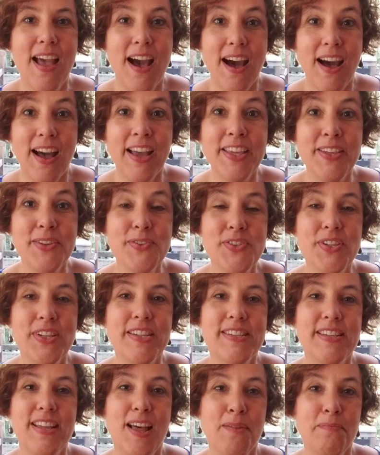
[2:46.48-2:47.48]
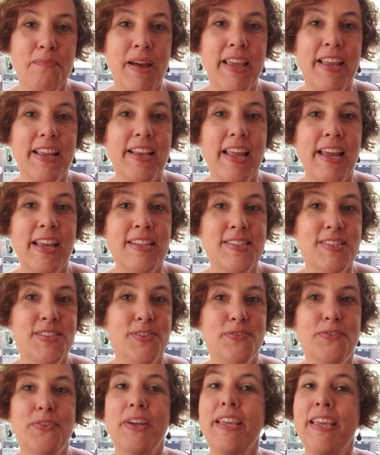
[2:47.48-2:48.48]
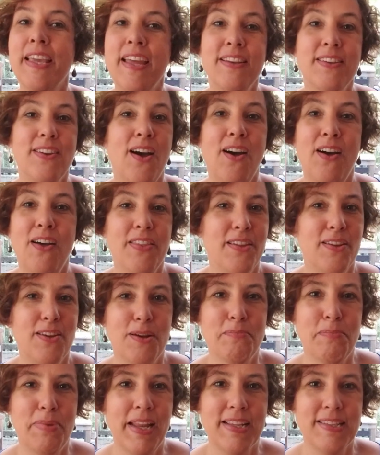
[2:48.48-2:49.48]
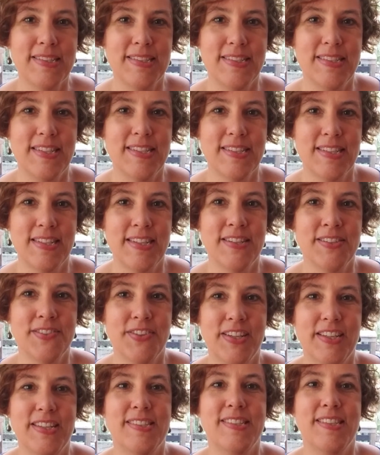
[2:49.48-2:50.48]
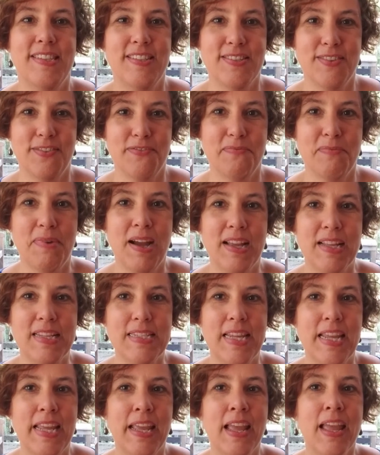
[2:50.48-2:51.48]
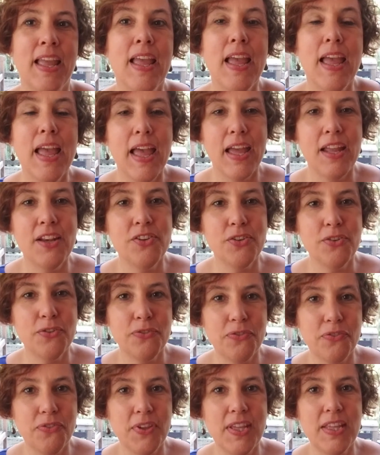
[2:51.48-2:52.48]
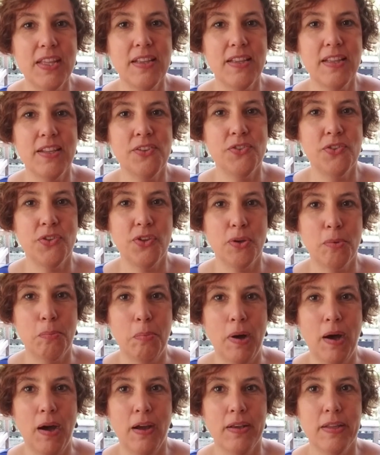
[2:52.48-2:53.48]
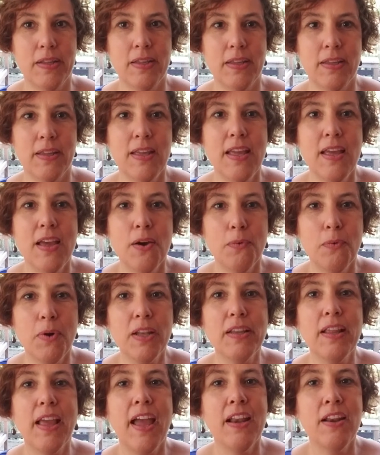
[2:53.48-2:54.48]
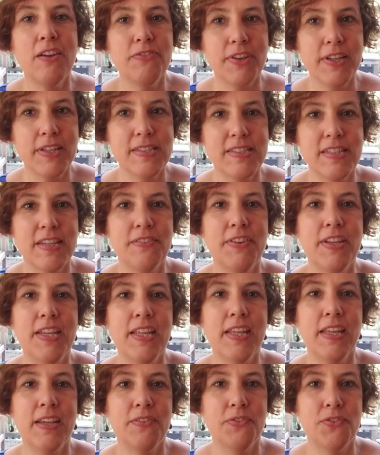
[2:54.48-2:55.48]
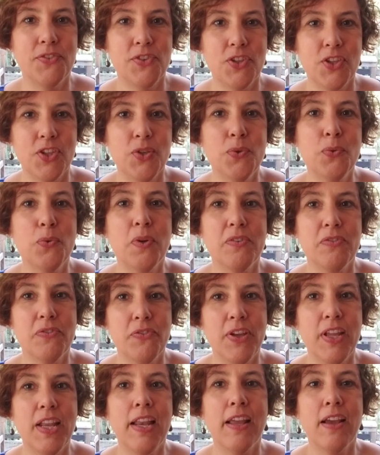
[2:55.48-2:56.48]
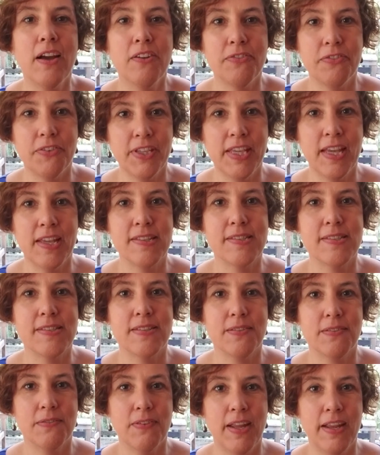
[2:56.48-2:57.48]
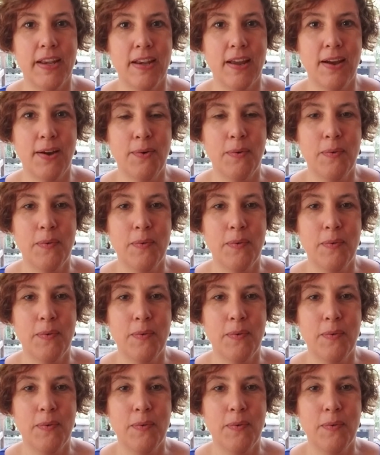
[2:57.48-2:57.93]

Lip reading: I usually tell my clients to forget all the complexities and intricacies of marketing and to feel into your body. What kind of activity gives you a feeling of yes right now?